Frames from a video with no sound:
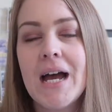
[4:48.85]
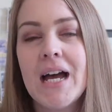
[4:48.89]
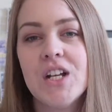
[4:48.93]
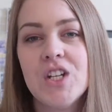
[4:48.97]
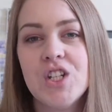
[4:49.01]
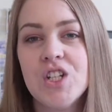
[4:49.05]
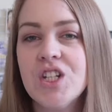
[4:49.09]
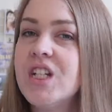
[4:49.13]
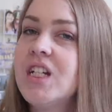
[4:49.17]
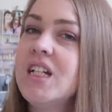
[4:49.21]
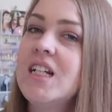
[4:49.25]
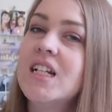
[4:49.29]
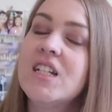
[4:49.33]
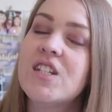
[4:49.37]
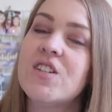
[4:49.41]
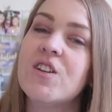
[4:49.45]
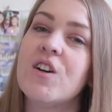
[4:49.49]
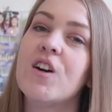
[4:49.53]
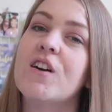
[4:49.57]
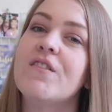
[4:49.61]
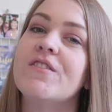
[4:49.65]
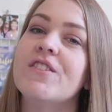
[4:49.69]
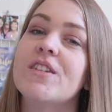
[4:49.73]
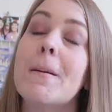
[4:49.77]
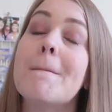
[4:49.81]
and she
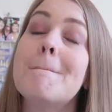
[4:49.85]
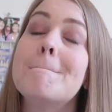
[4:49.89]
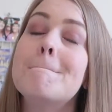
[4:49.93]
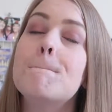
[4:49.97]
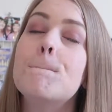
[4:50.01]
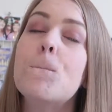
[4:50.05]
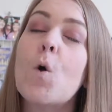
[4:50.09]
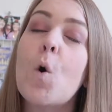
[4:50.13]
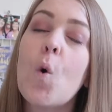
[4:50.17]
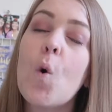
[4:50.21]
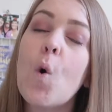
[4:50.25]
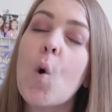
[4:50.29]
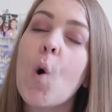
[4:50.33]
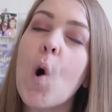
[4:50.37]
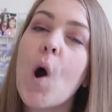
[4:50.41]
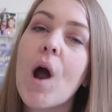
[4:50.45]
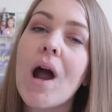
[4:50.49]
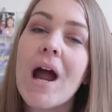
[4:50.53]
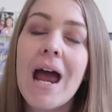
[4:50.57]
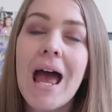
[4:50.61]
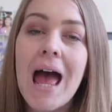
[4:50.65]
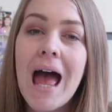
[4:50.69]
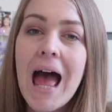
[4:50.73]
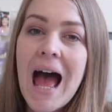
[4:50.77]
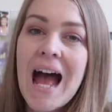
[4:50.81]
deserves
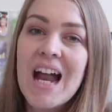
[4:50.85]
more